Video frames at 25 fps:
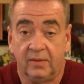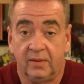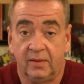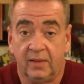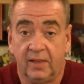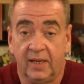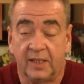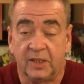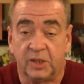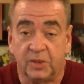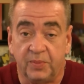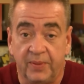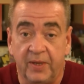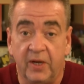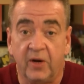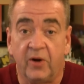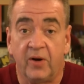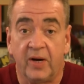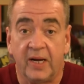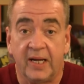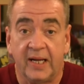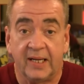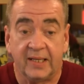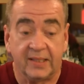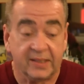
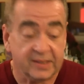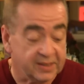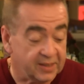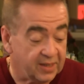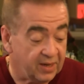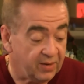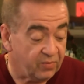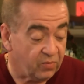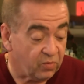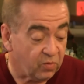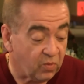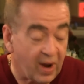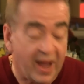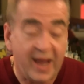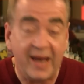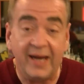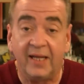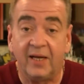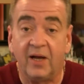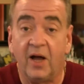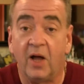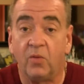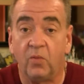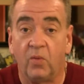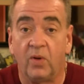experience of
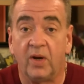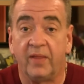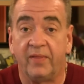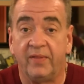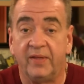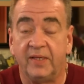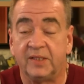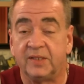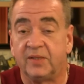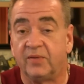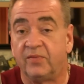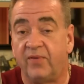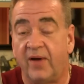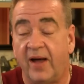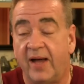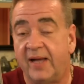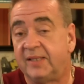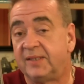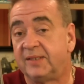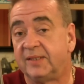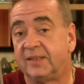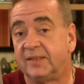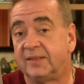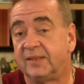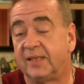writing on one of these
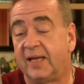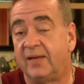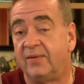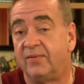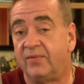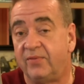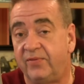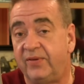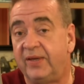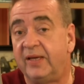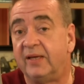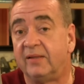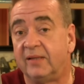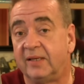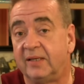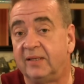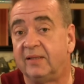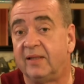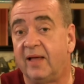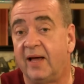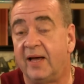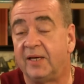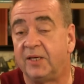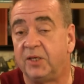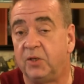devices and feeling
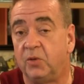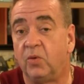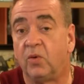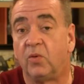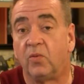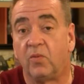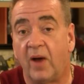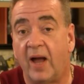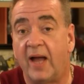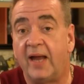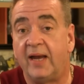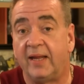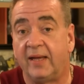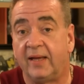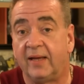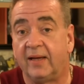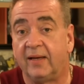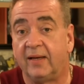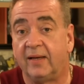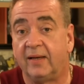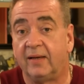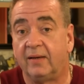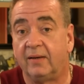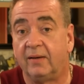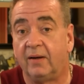like you were
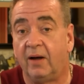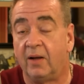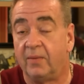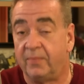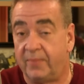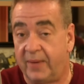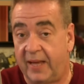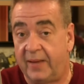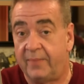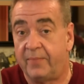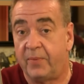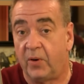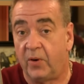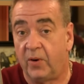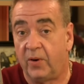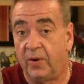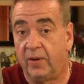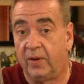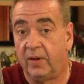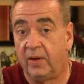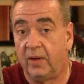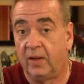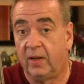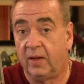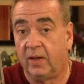writing on paper.
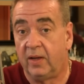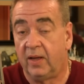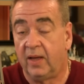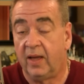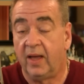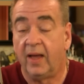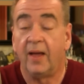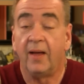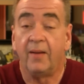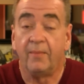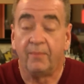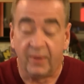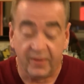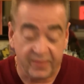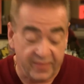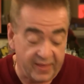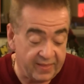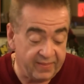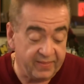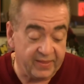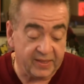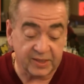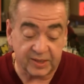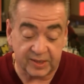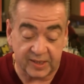But
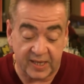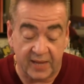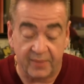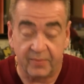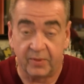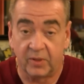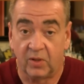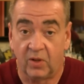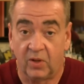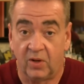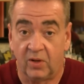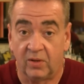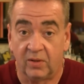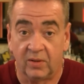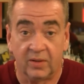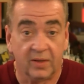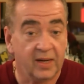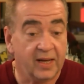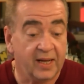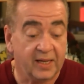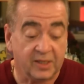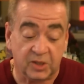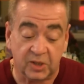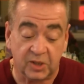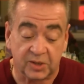then this came along.
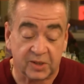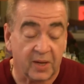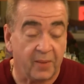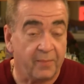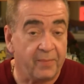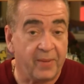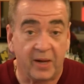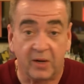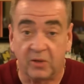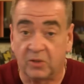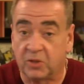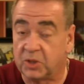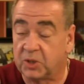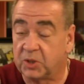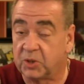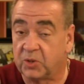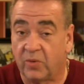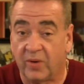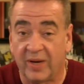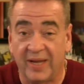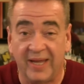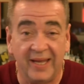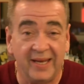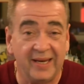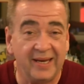It's just a better
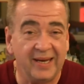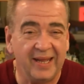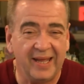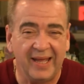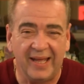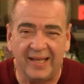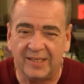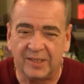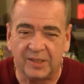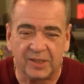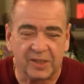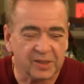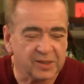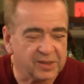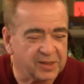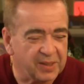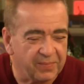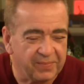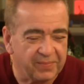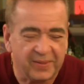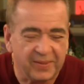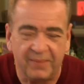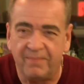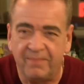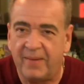screen. It's just
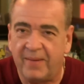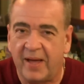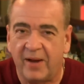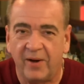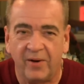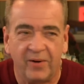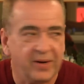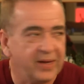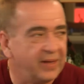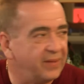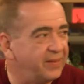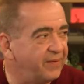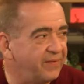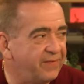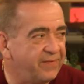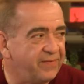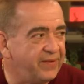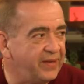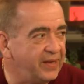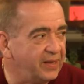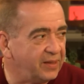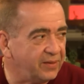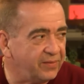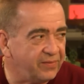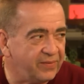something better in the
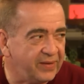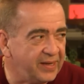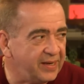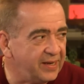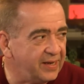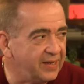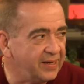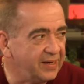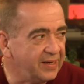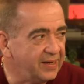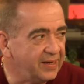feel of it.